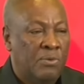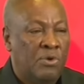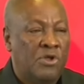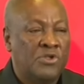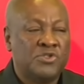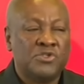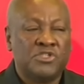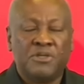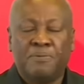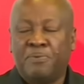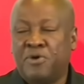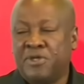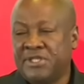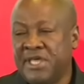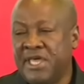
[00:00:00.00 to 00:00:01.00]
We'll also
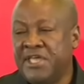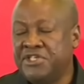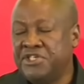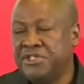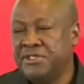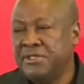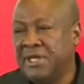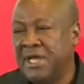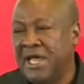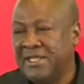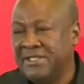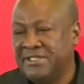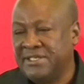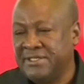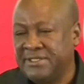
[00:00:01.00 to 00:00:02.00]
support aging
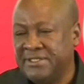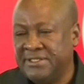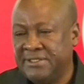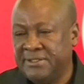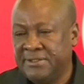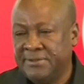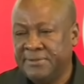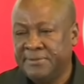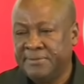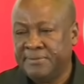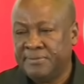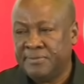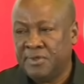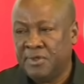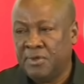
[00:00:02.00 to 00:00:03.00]
artists
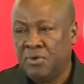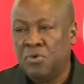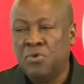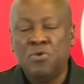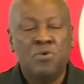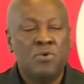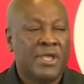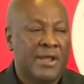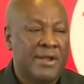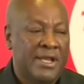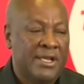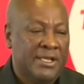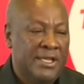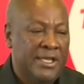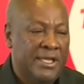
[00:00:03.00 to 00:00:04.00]
who
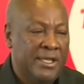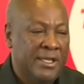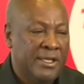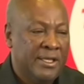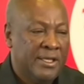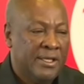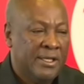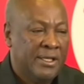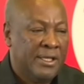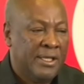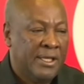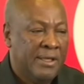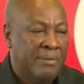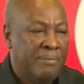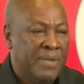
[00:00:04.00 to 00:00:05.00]
currently,
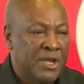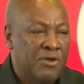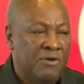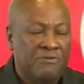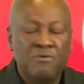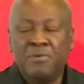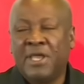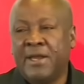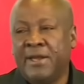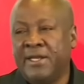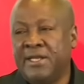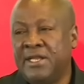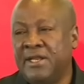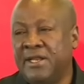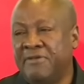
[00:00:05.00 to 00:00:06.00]
many of whom
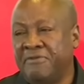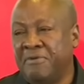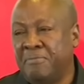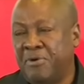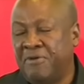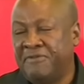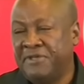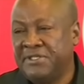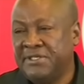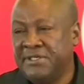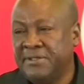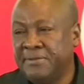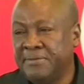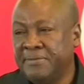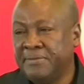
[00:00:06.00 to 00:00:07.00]
currently live in poverty.